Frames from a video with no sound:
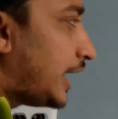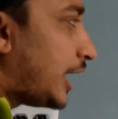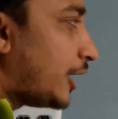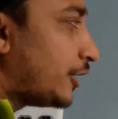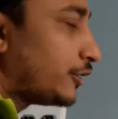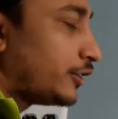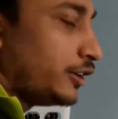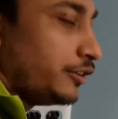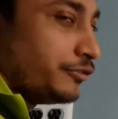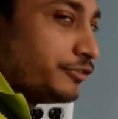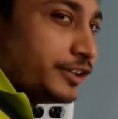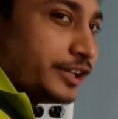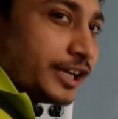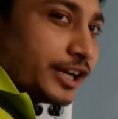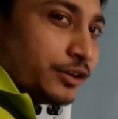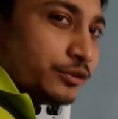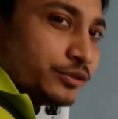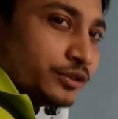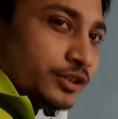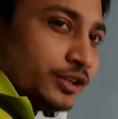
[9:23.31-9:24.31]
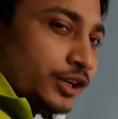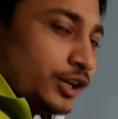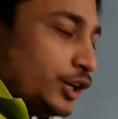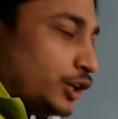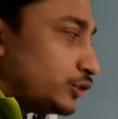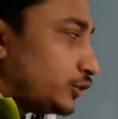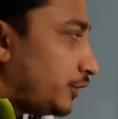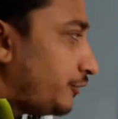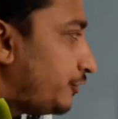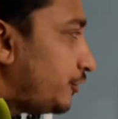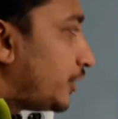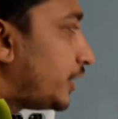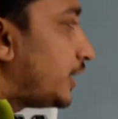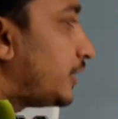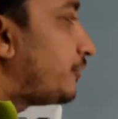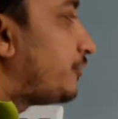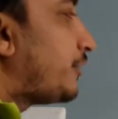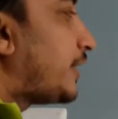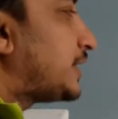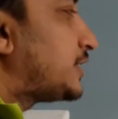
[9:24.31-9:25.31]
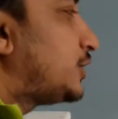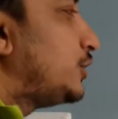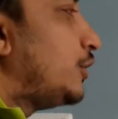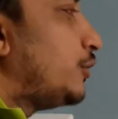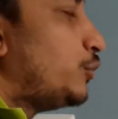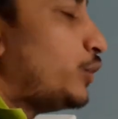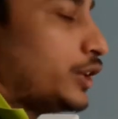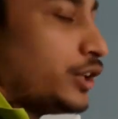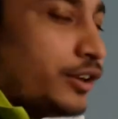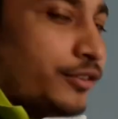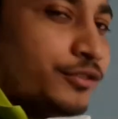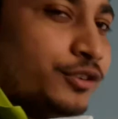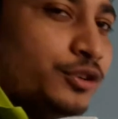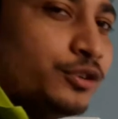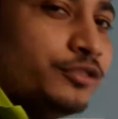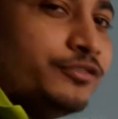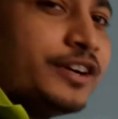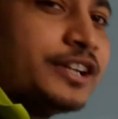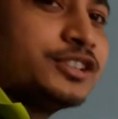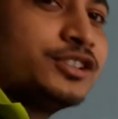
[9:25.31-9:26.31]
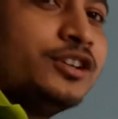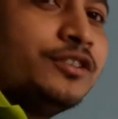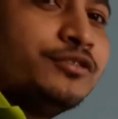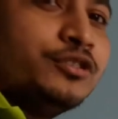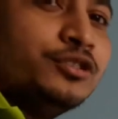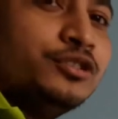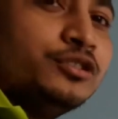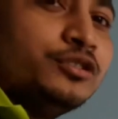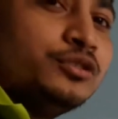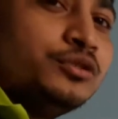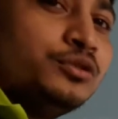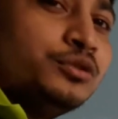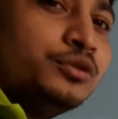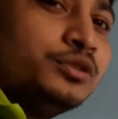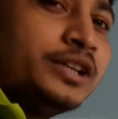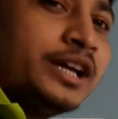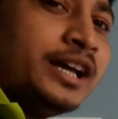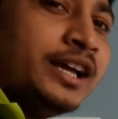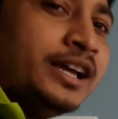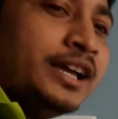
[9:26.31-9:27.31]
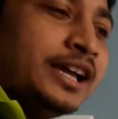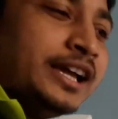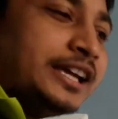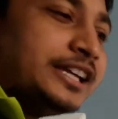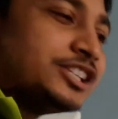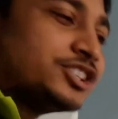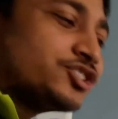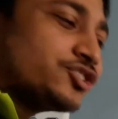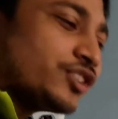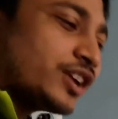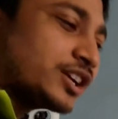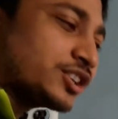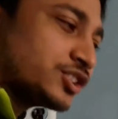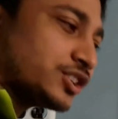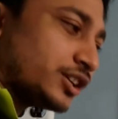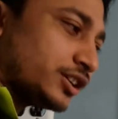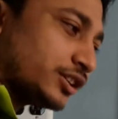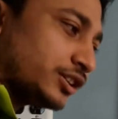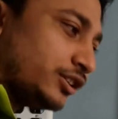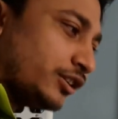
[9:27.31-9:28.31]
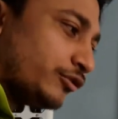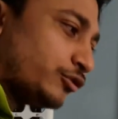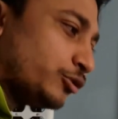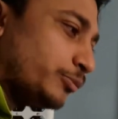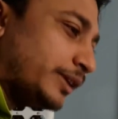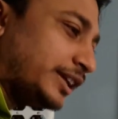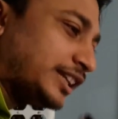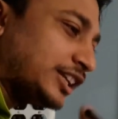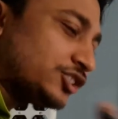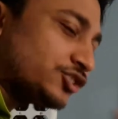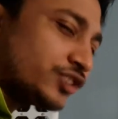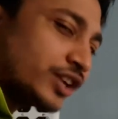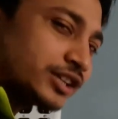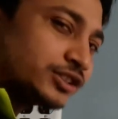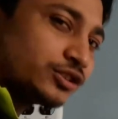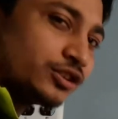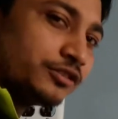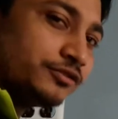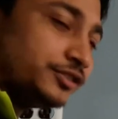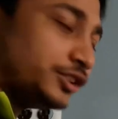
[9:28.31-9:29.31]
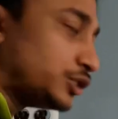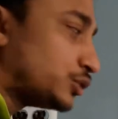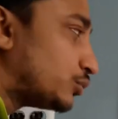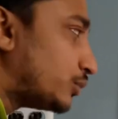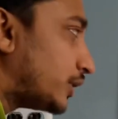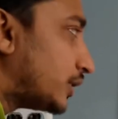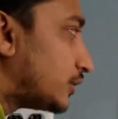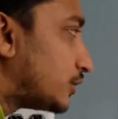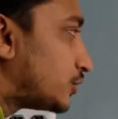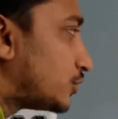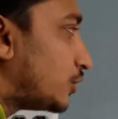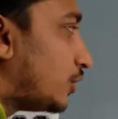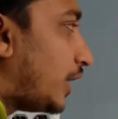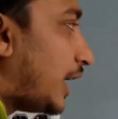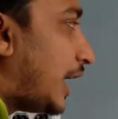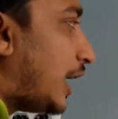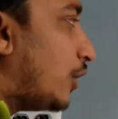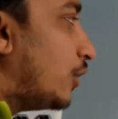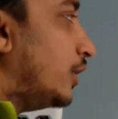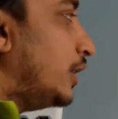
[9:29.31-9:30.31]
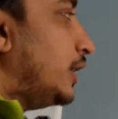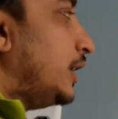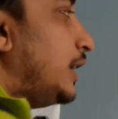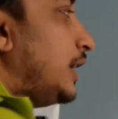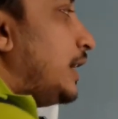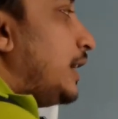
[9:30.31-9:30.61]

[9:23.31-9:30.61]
How are you going to figure out? So if you are first year, what you have to do? First you have to do the structure. You have to make the structure of this one. So how?